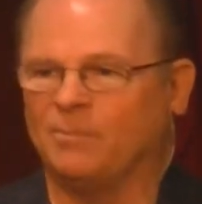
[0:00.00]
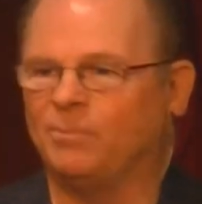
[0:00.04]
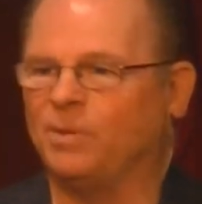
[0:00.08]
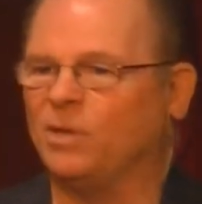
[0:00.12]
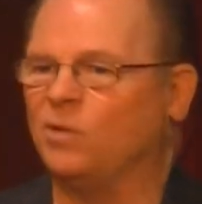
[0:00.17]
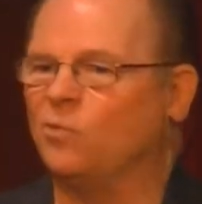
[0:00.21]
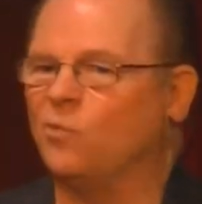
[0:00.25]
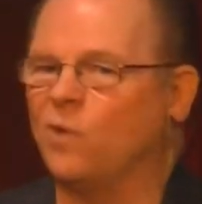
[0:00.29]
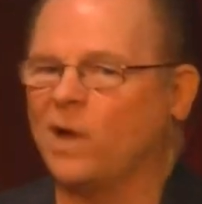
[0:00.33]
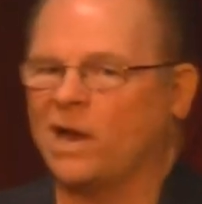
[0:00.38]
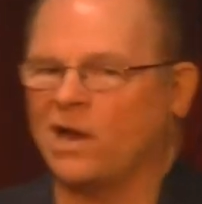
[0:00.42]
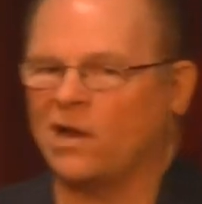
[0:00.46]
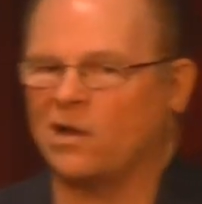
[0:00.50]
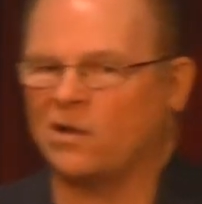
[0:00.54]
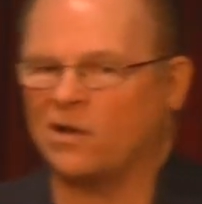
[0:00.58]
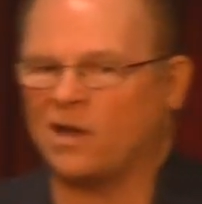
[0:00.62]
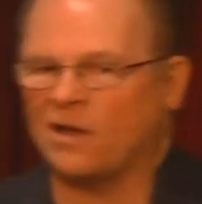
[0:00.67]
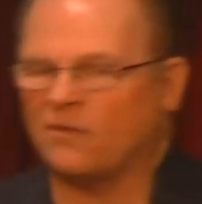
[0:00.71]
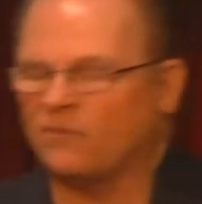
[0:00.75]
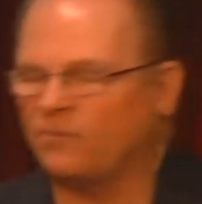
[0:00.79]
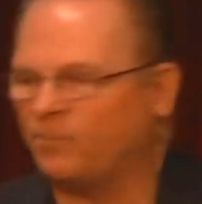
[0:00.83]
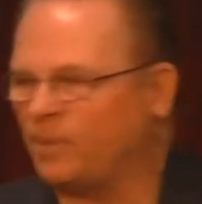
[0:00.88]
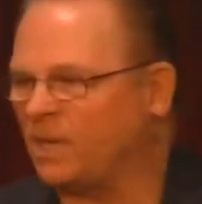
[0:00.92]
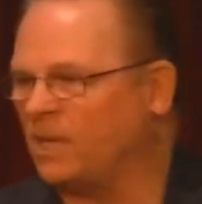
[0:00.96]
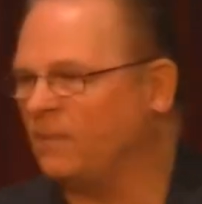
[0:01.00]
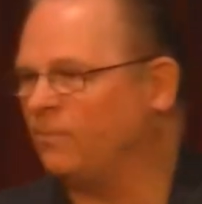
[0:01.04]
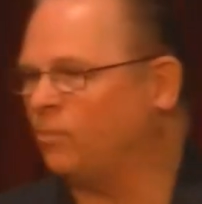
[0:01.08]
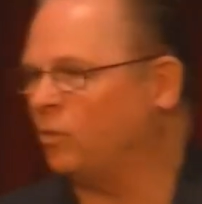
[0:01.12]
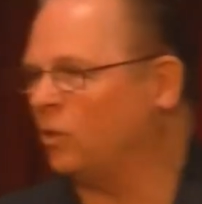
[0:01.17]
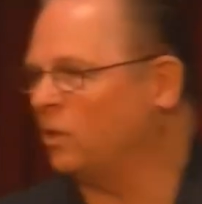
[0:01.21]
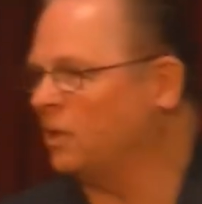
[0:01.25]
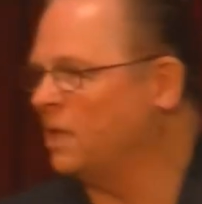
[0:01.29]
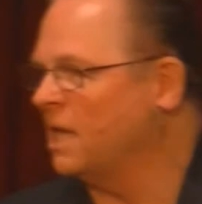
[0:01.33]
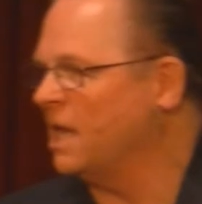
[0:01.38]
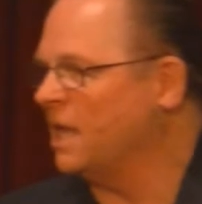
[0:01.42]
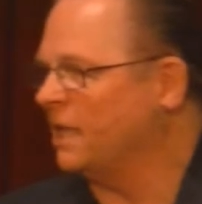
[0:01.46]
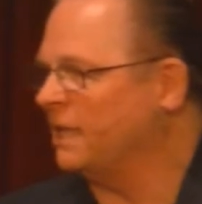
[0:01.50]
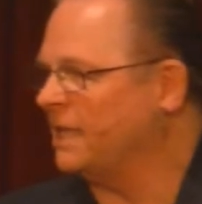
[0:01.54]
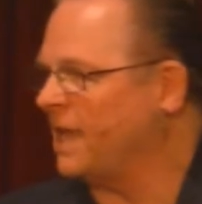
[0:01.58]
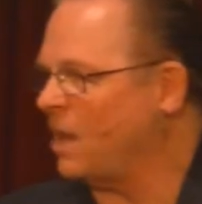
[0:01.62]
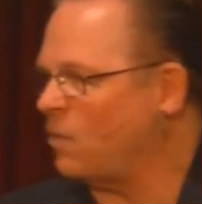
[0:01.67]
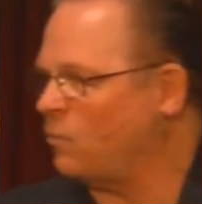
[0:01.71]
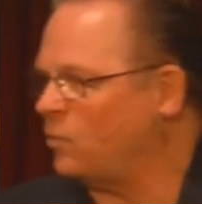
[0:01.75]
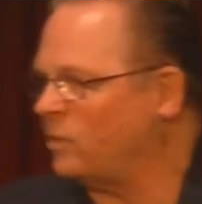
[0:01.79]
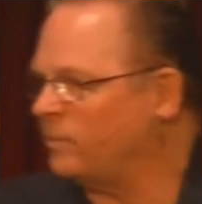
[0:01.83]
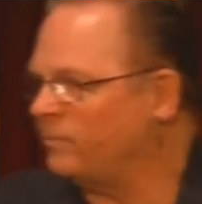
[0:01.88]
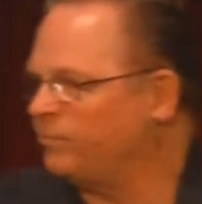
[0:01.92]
Beware of people that